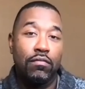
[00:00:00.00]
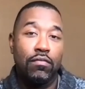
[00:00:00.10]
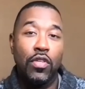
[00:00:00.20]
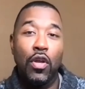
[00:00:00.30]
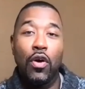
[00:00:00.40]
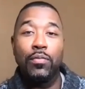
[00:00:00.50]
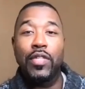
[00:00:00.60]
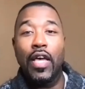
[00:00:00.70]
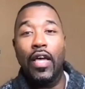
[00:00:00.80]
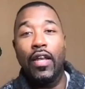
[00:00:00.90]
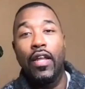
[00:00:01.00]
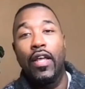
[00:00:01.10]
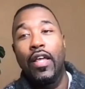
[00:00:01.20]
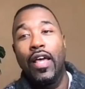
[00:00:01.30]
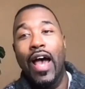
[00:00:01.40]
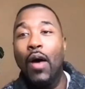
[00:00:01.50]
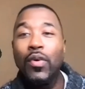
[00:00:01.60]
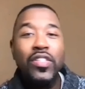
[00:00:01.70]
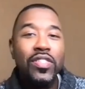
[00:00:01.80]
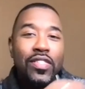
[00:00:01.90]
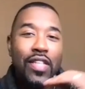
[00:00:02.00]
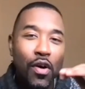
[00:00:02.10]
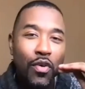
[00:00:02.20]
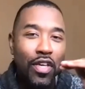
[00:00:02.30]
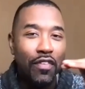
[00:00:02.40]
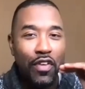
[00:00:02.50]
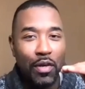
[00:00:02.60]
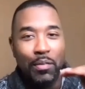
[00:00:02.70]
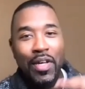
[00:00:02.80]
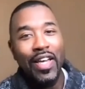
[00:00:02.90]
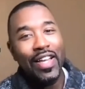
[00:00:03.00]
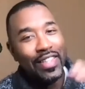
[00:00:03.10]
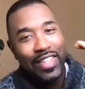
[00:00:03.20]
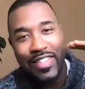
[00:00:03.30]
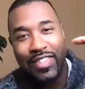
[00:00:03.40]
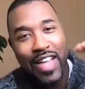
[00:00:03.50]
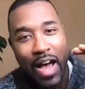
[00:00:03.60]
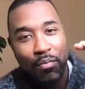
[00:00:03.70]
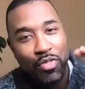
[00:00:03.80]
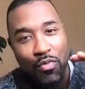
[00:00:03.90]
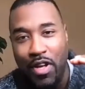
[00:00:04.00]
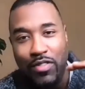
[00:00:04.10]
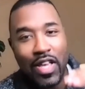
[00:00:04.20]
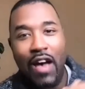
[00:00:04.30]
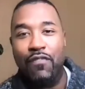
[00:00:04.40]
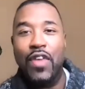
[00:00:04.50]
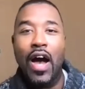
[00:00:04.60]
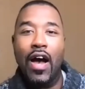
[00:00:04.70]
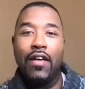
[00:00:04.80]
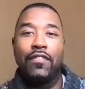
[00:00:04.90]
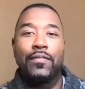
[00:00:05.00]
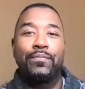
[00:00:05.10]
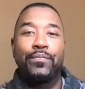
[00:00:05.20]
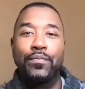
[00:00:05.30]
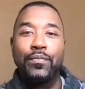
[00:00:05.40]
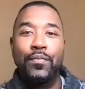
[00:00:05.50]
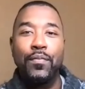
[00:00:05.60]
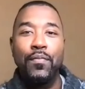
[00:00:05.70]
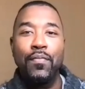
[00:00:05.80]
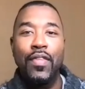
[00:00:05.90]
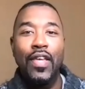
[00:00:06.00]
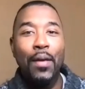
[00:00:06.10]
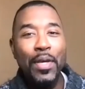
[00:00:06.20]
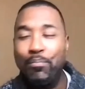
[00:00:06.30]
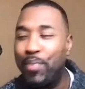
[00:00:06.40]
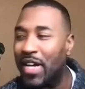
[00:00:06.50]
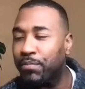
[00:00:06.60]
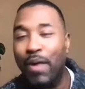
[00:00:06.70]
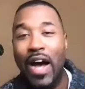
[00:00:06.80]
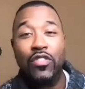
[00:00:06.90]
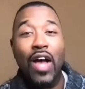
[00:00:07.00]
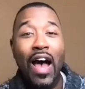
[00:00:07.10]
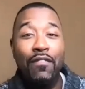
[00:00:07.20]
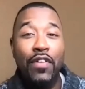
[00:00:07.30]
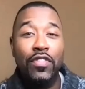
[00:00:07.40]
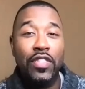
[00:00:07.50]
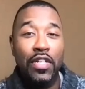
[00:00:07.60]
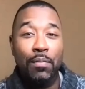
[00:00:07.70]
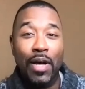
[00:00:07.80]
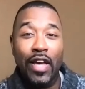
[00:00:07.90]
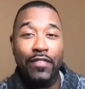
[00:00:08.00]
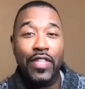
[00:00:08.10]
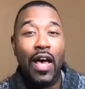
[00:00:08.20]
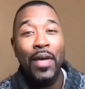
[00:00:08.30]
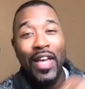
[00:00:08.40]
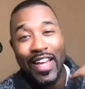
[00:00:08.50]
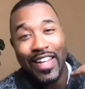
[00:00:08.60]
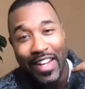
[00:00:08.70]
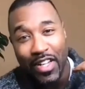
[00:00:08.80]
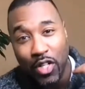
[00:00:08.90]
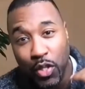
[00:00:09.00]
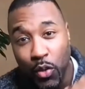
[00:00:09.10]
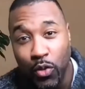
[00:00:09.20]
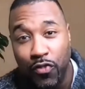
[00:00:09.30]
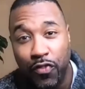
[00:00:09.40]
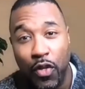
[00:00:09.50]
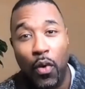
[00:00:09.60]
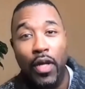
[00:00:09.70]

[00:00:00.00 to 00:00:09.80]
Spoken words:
You know what I'm saying? I would have still given him at least top 3 or top 5. I mean, best boxer I've ever seen in my lifetime, and that includes Floyd.